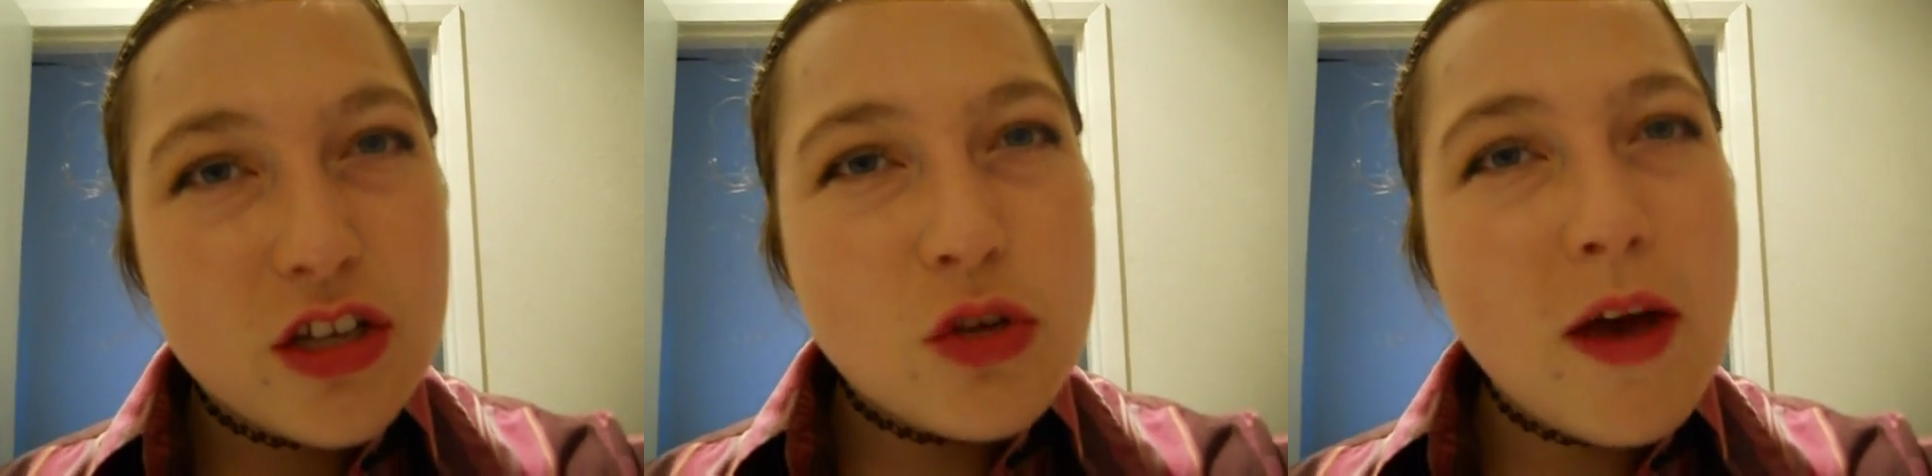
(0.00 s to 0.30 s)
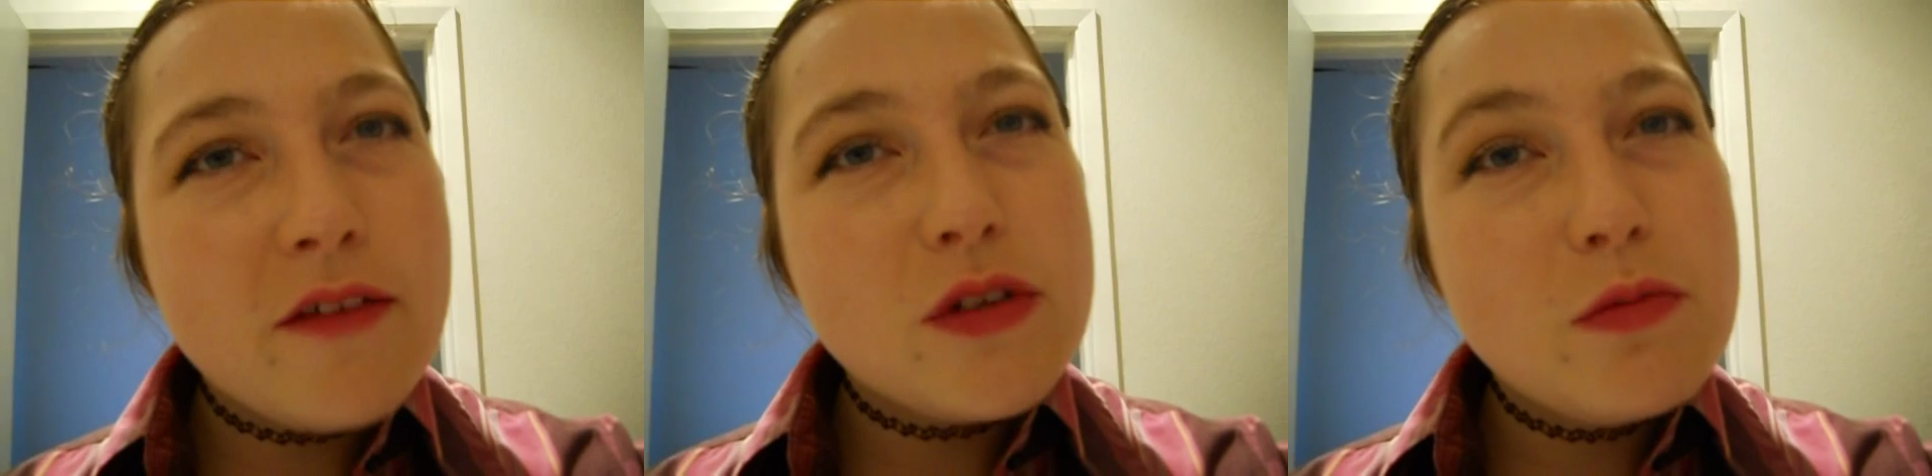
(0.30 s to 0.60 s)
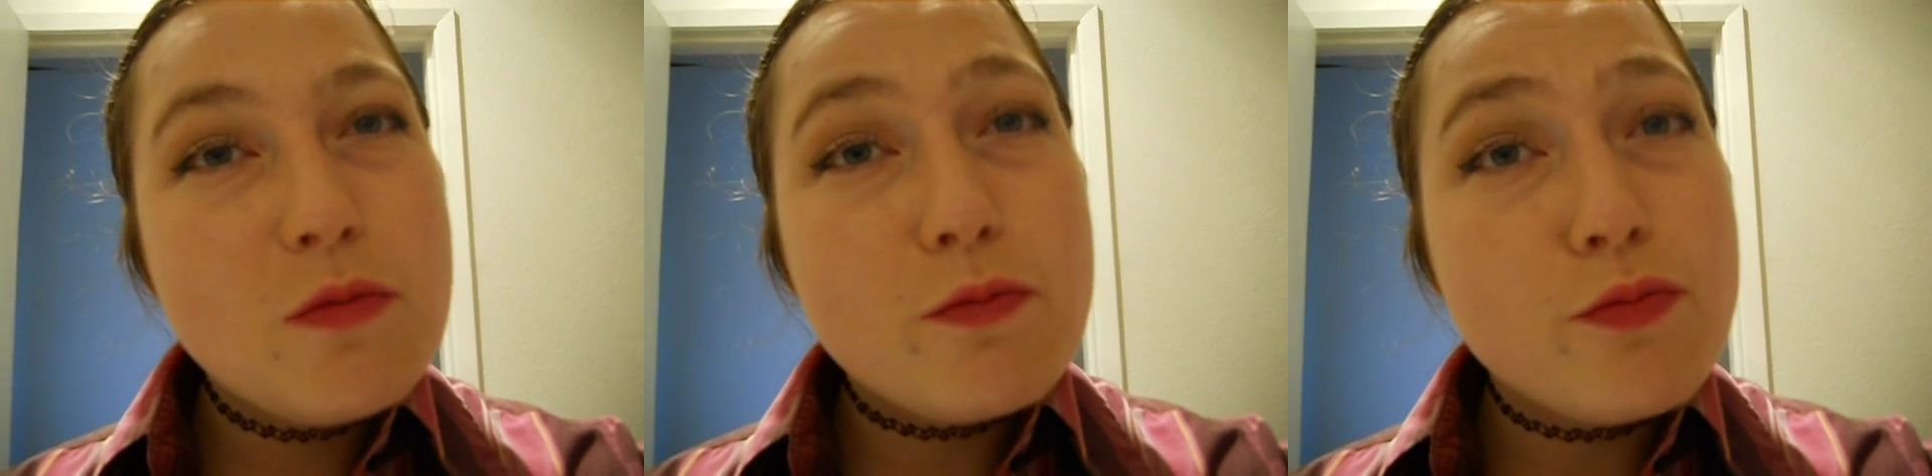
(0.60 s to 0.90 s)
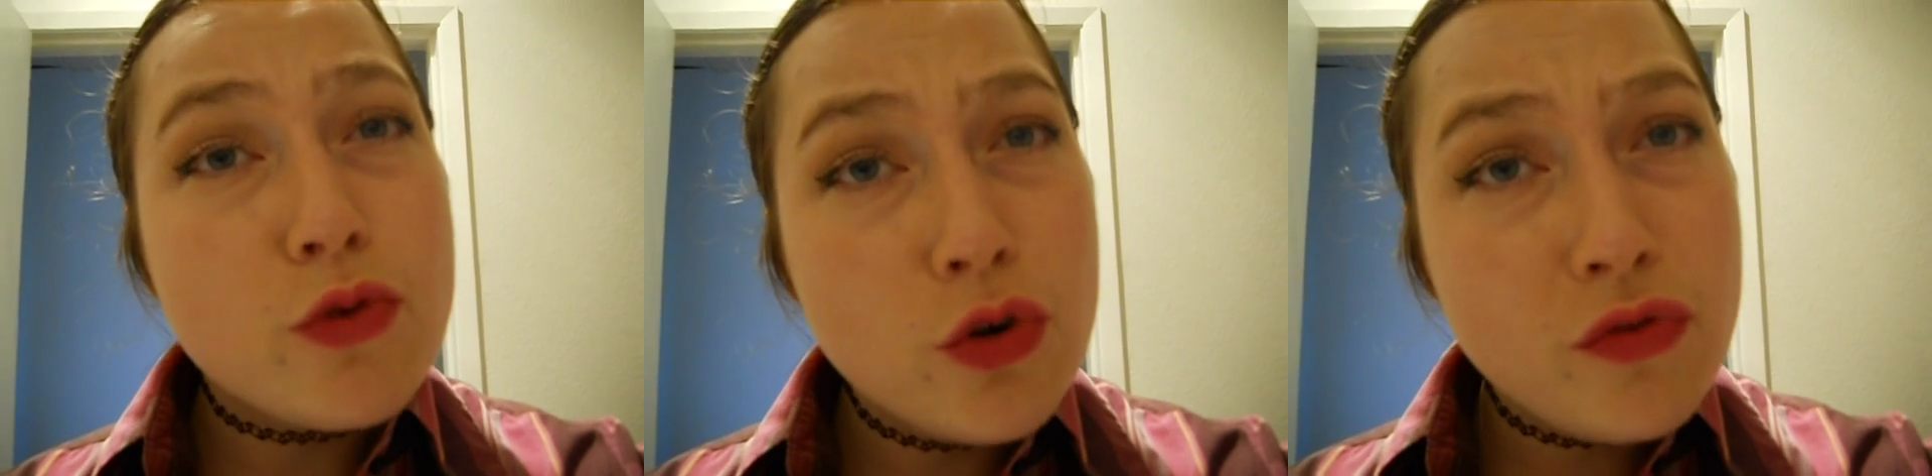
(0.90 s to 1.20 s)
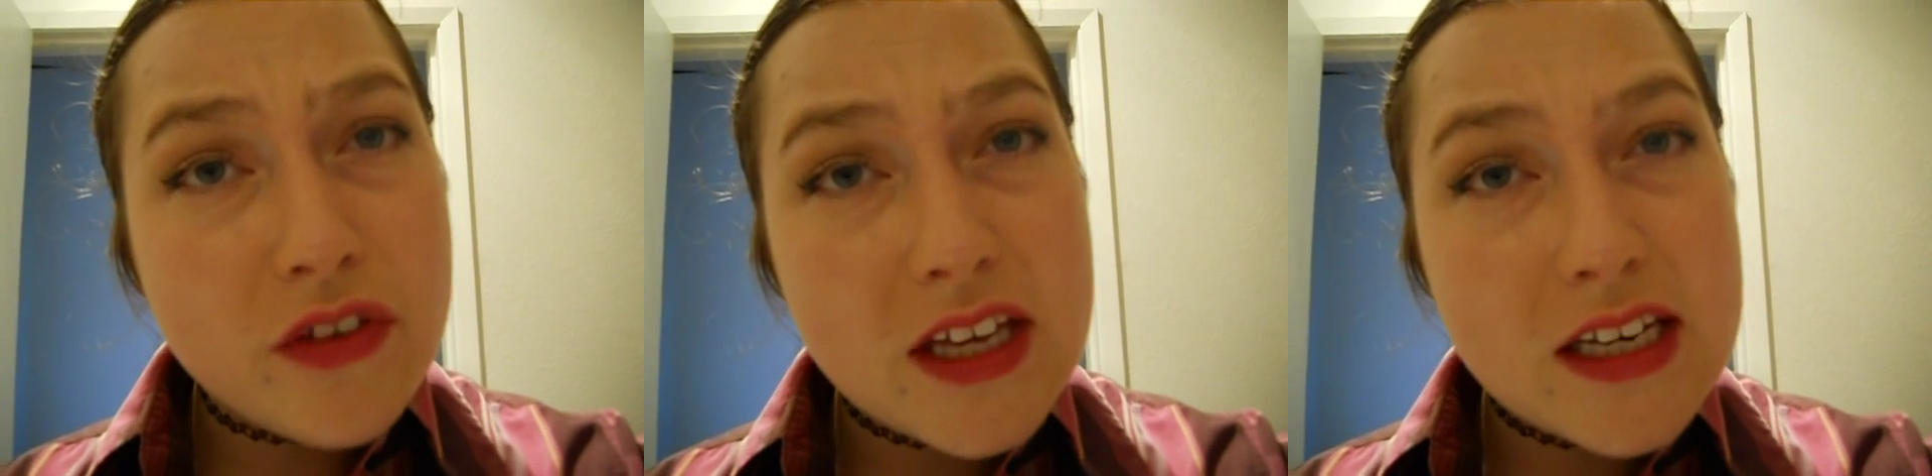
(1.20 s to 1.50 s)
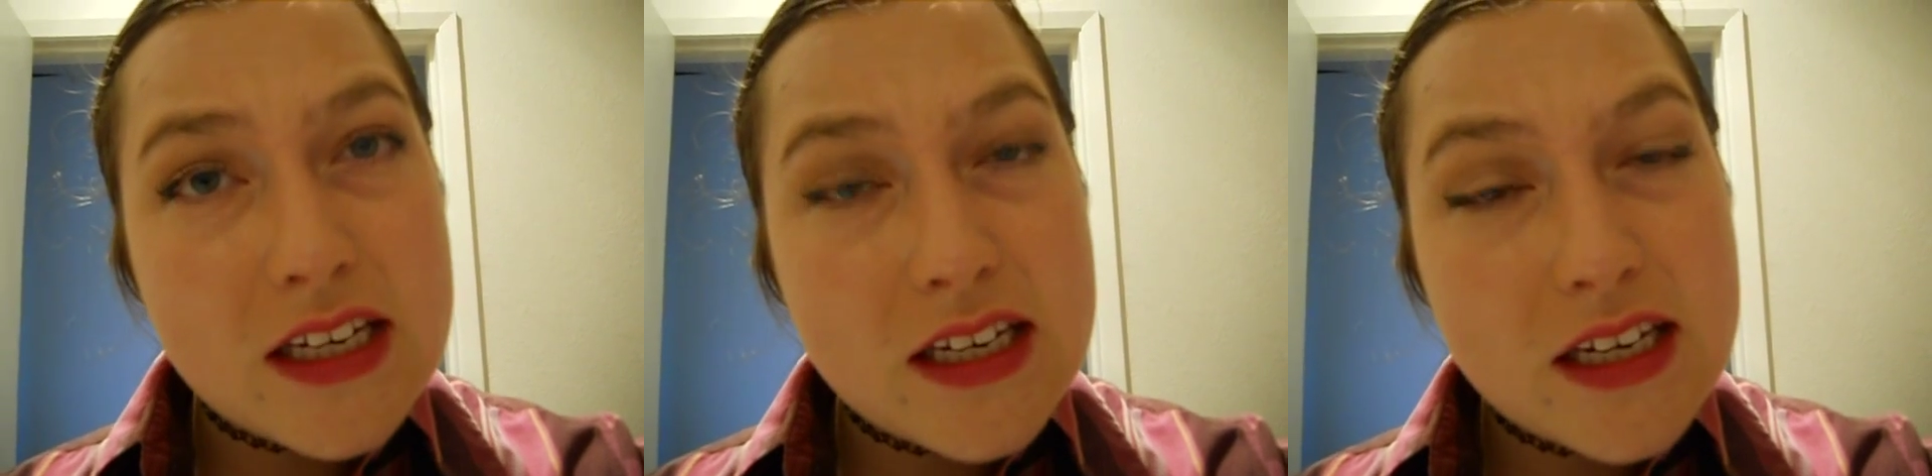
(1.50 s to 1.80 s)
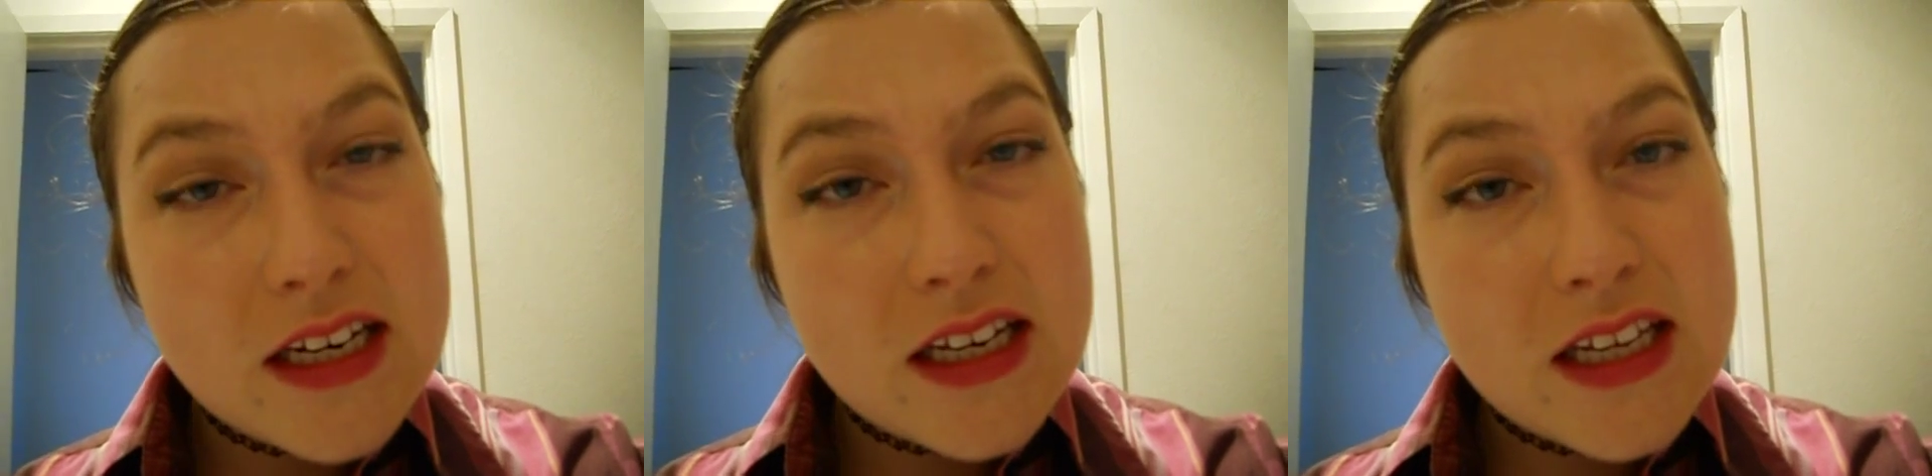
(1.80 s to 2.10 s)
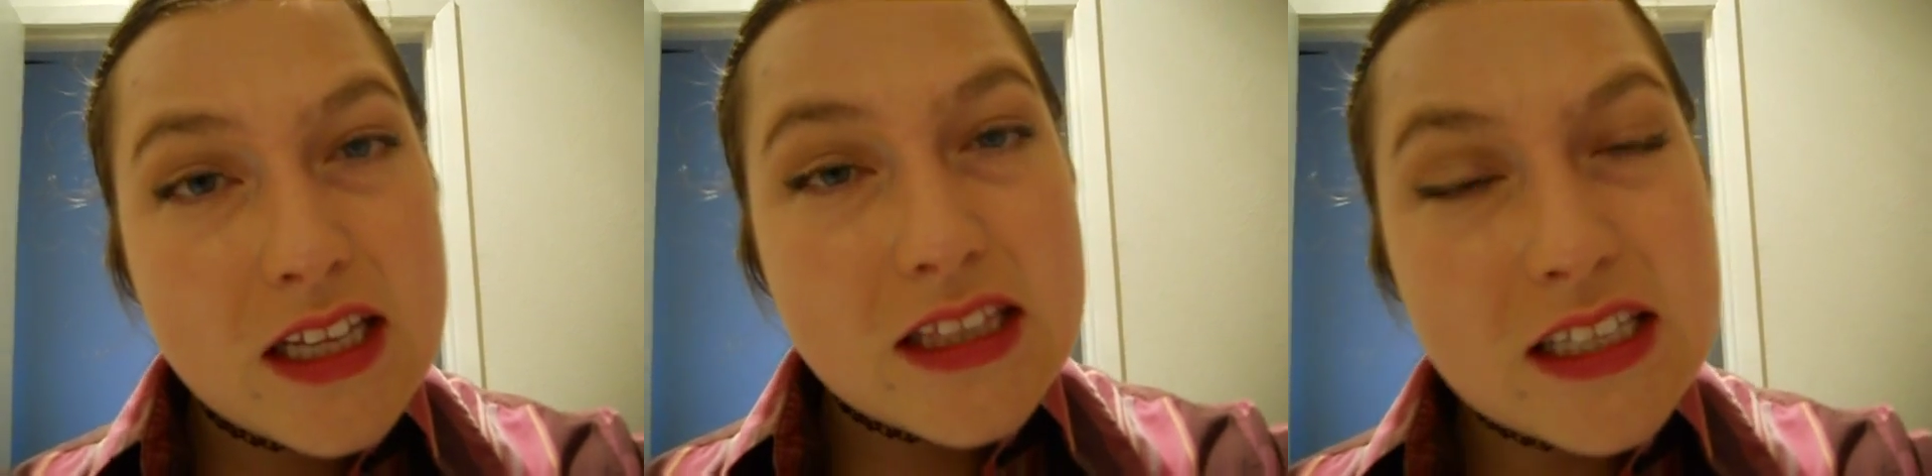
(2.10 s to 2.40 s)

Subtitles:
You have to be proven.